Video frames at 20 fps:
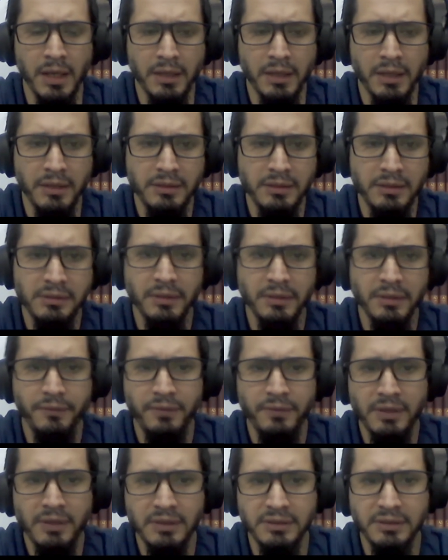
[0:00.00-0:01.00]
This is the
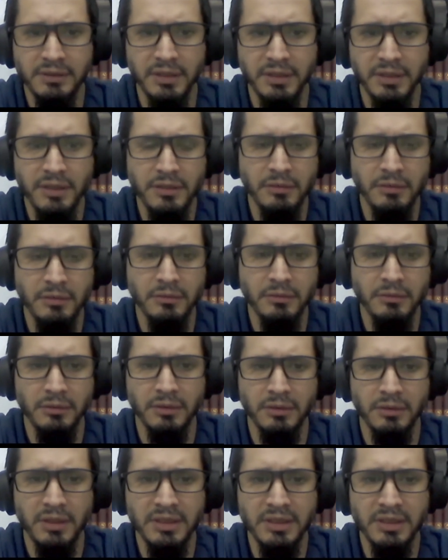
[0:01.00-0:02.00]
first station.
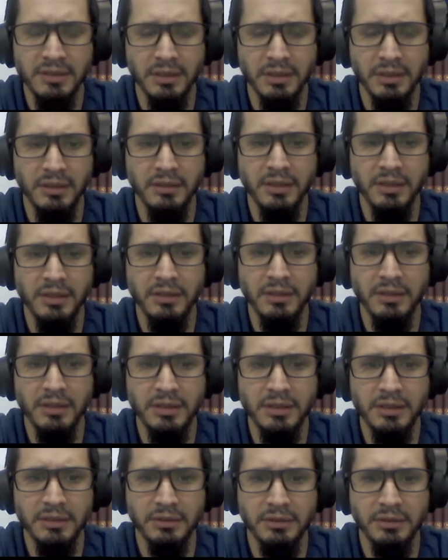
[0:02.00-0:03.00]
There is the
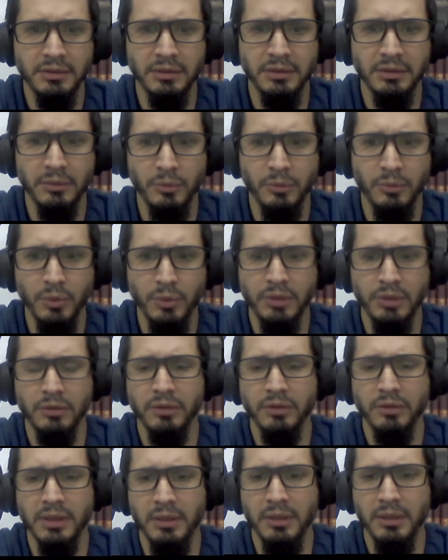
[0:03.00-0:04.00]
nurse. We
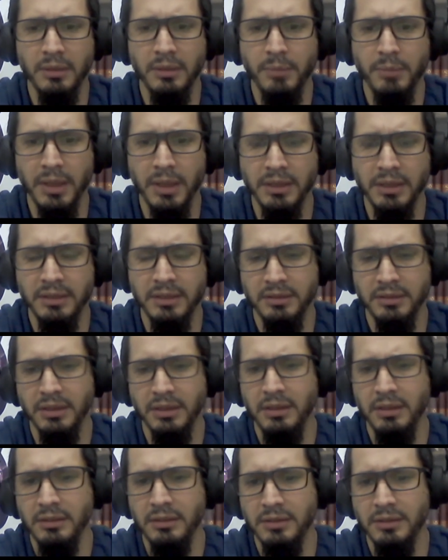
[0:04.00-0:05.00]
took the vital
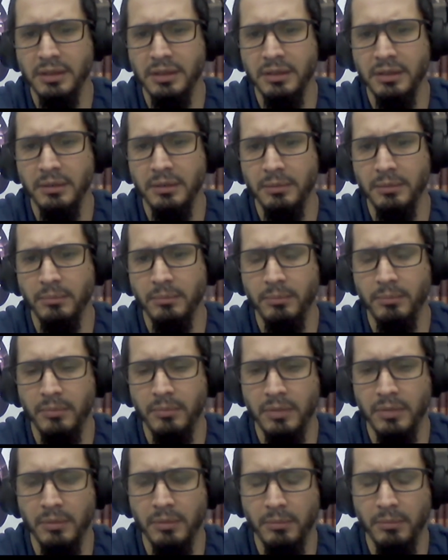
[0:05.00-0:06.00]
signs, the
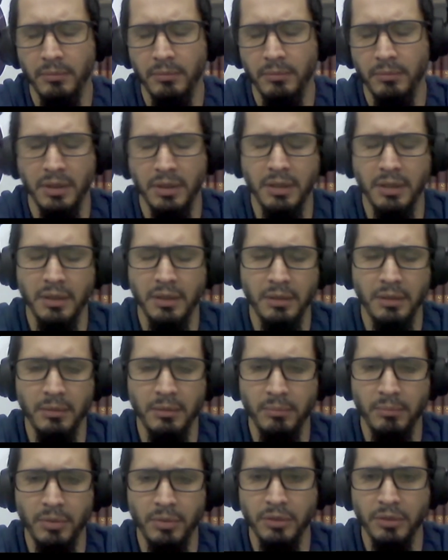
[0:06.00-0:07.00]

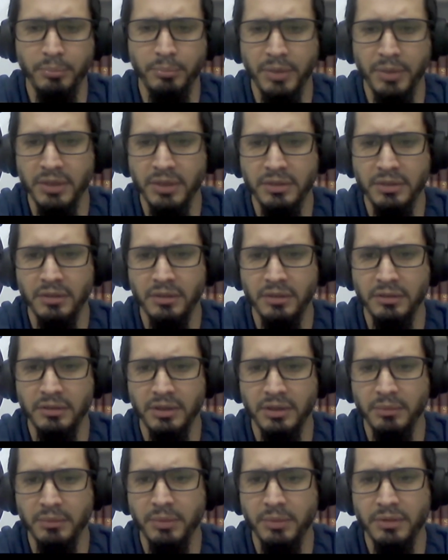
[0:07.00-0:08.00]
blood pressure,
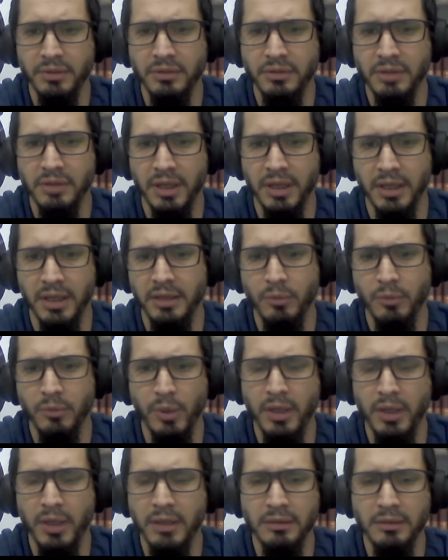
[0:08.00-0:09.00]
temperature, height,
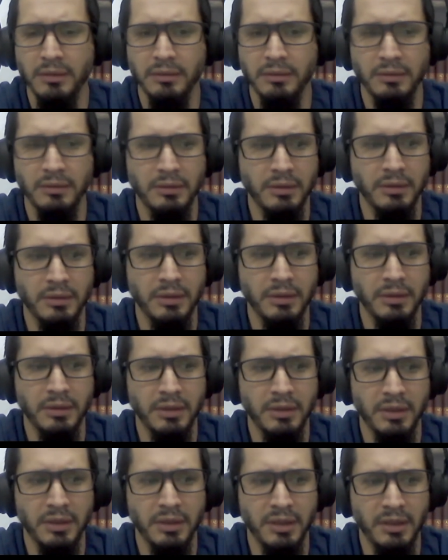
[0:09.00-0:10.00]
weight.
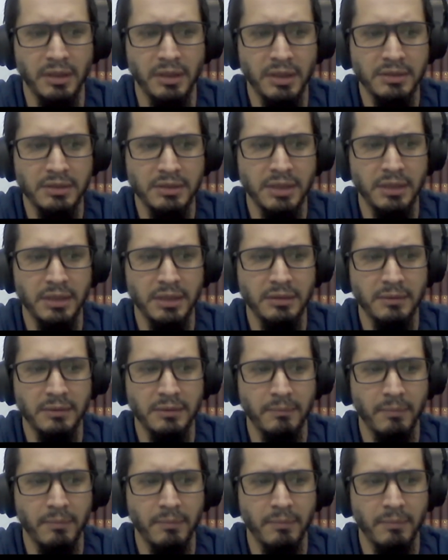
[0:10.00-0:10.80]
Next slide.